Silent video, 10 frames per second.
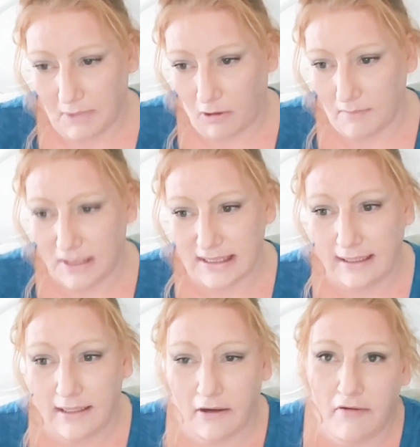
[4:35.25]
my grandma
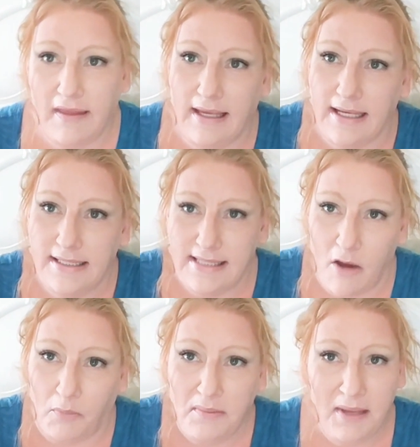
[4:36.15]
taking care of the kids and
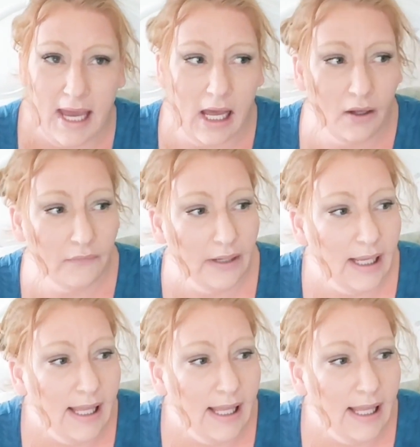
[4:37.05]
helping me out.